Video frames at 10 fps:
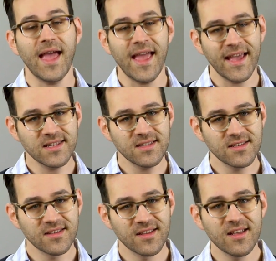
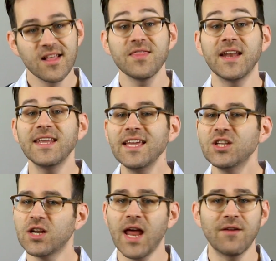and that
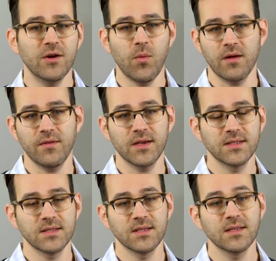each and every one of
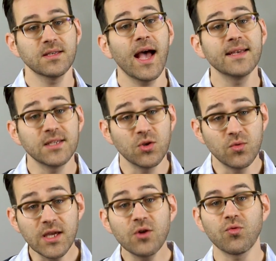us has a
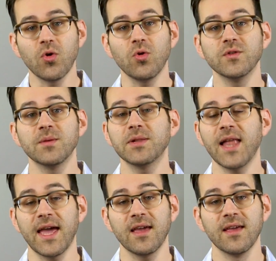unique role to
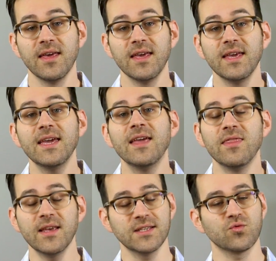play
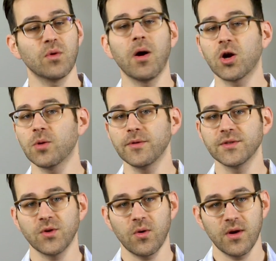in this remarkable
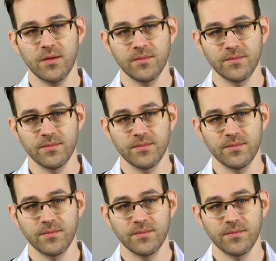story.